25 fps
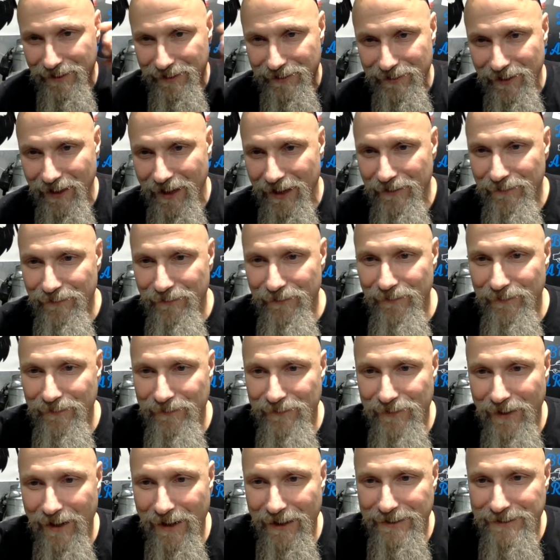Try
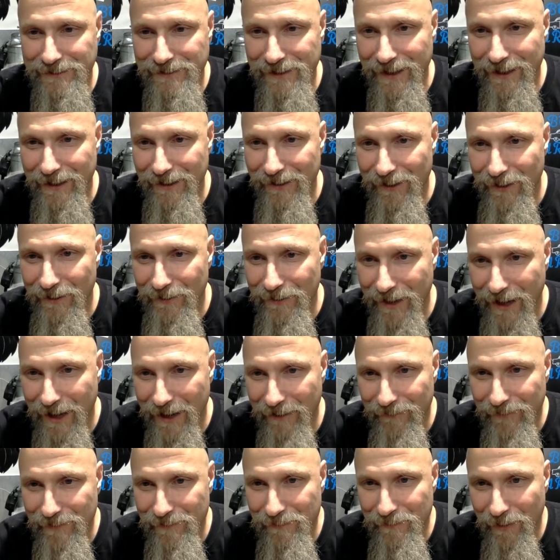to say hello to
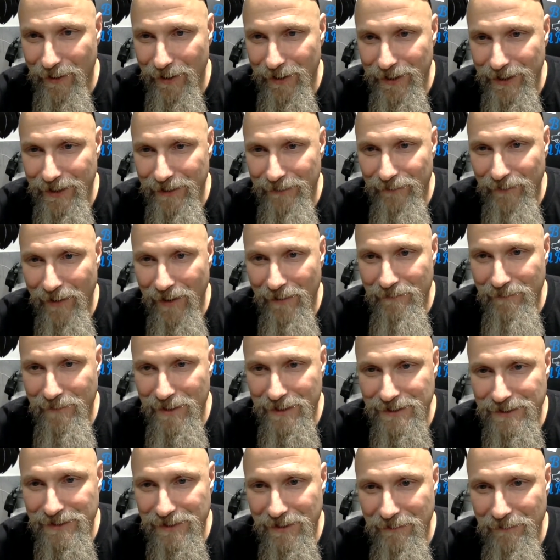everybody. If I
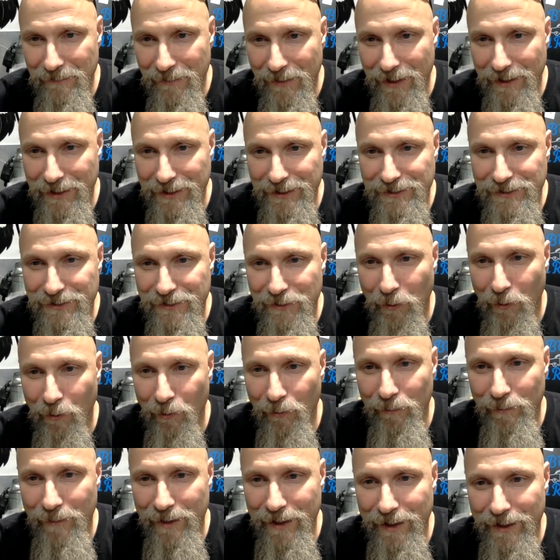miss somebody,
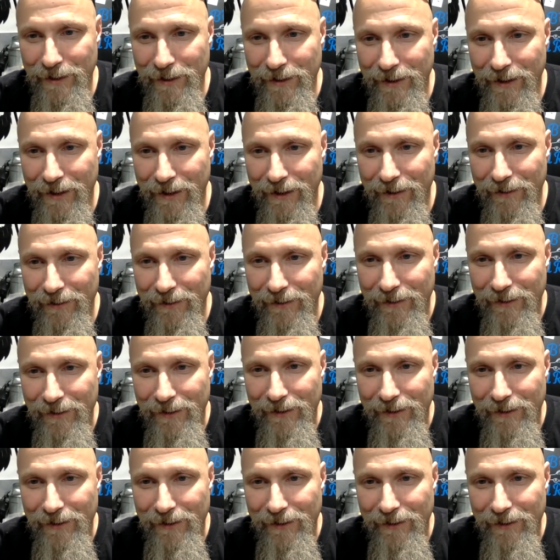scold me in there.